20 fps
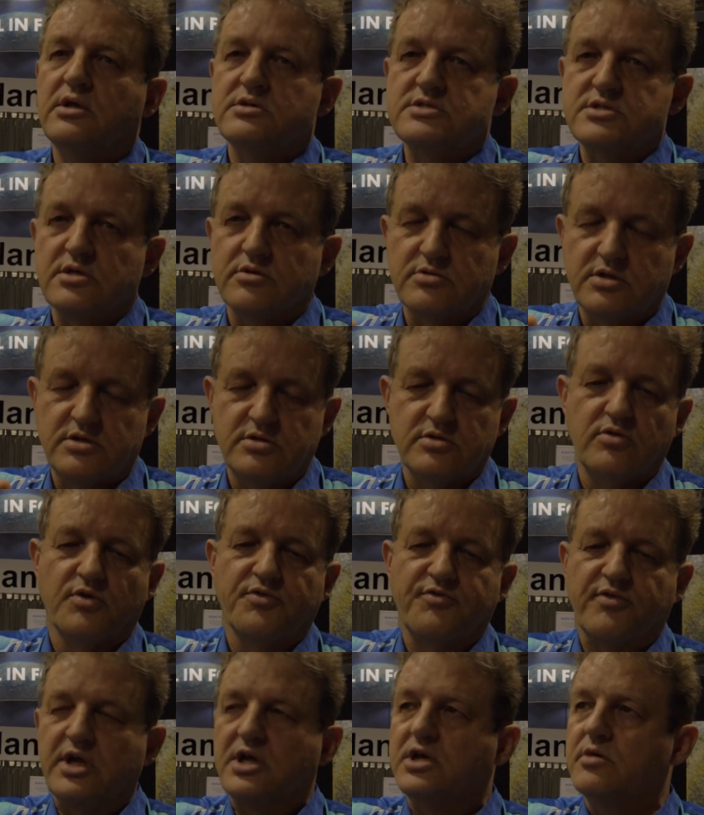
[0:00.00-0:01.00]
So 2 or
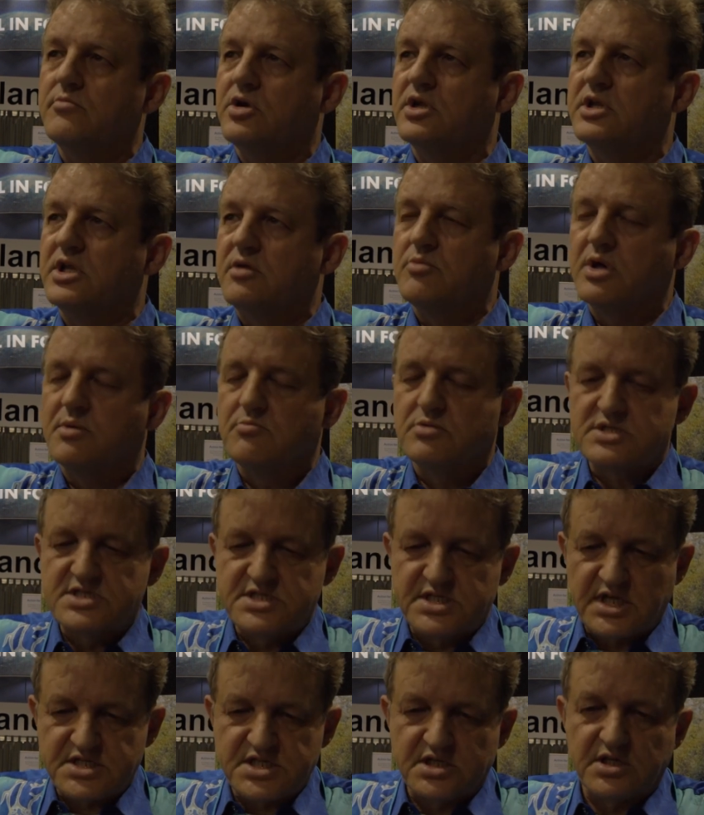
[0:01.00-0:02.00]
3 community members
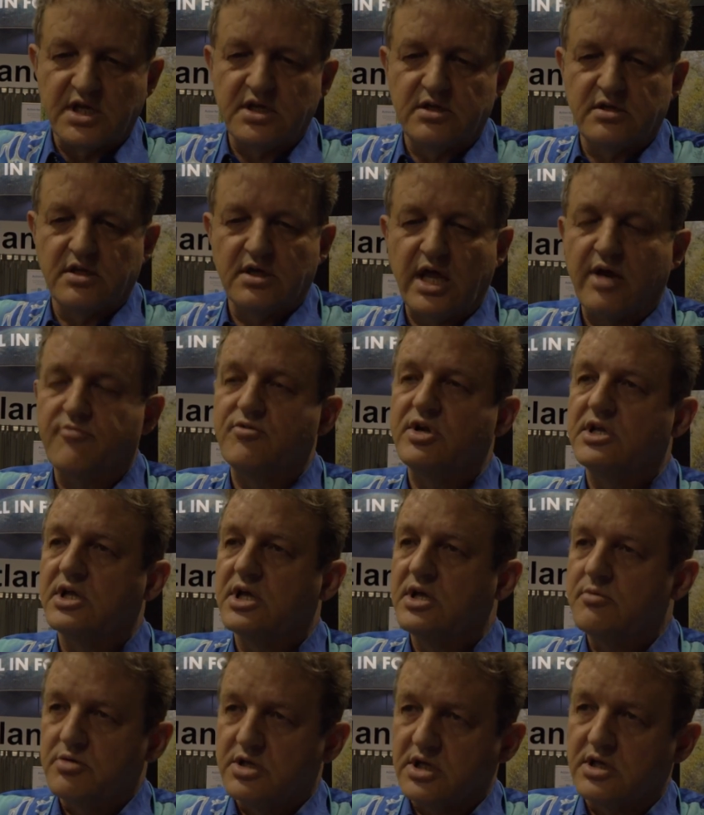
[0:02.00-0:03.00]
designated every
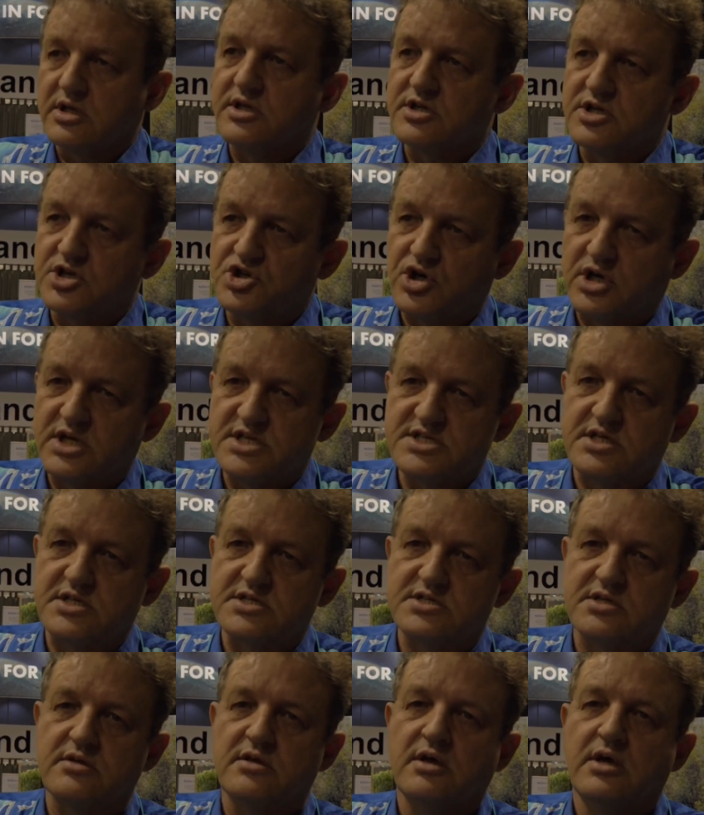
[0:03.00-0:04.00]
day, particularly in the dry
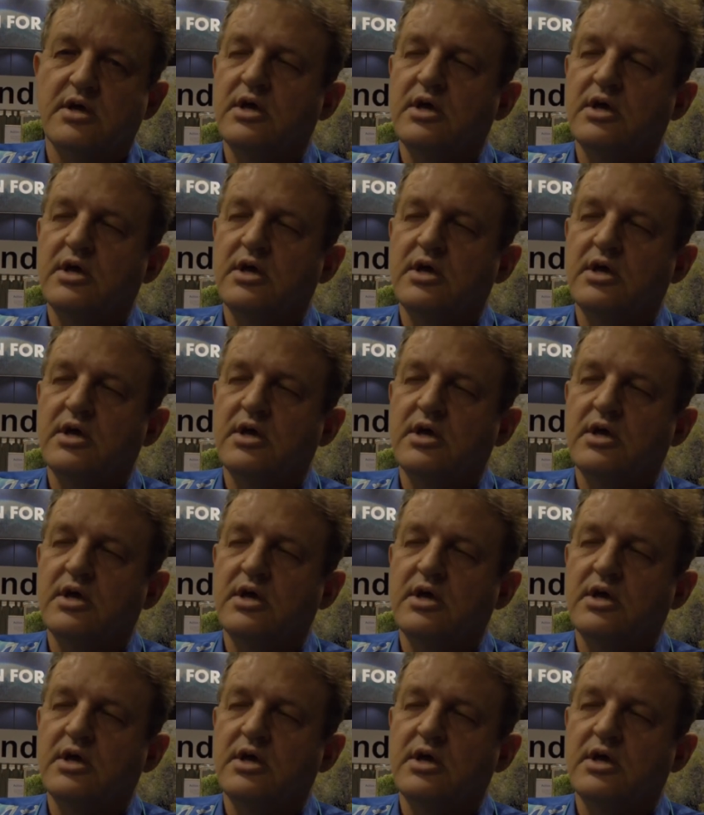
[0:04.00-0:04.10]
season.